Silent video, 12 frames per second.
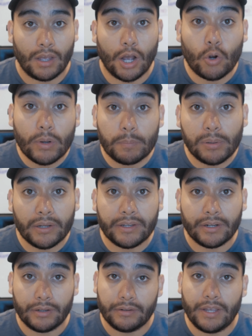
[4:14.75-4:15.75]
A quick plug
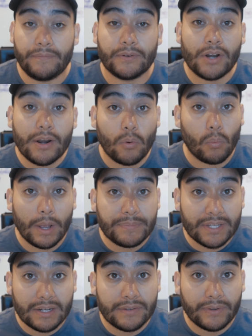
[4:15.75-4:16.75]
here, if you're not a
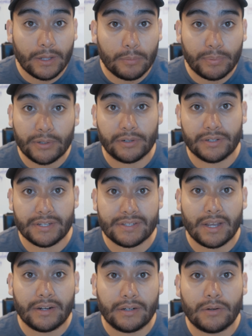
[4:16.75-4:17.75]
website developer or a
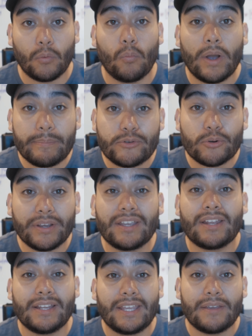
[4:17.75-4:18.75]
designer, WebJoint
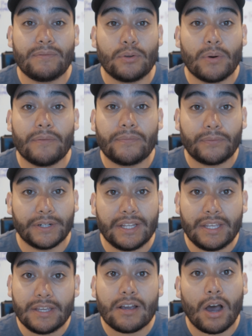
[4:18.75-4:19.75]
can give you a free
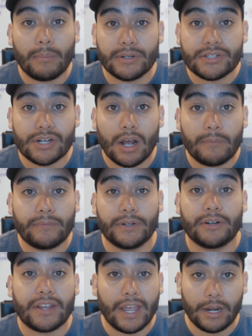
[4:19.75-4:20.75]
e-commerce shop for
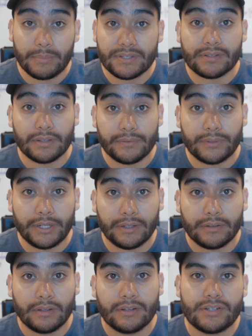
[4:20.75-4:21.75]
your cannabis delivery.
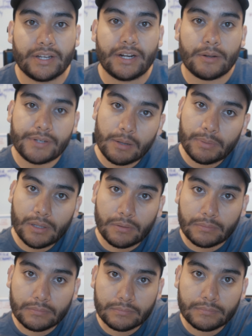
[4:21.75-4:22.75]
Check it out down
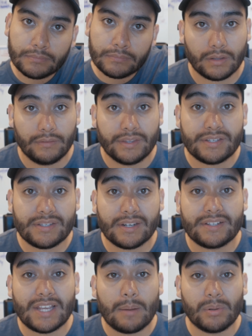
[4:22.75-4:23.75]
below. This is an
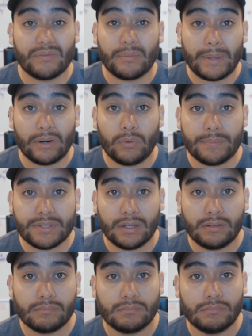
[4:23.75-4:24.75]
example of a bad website.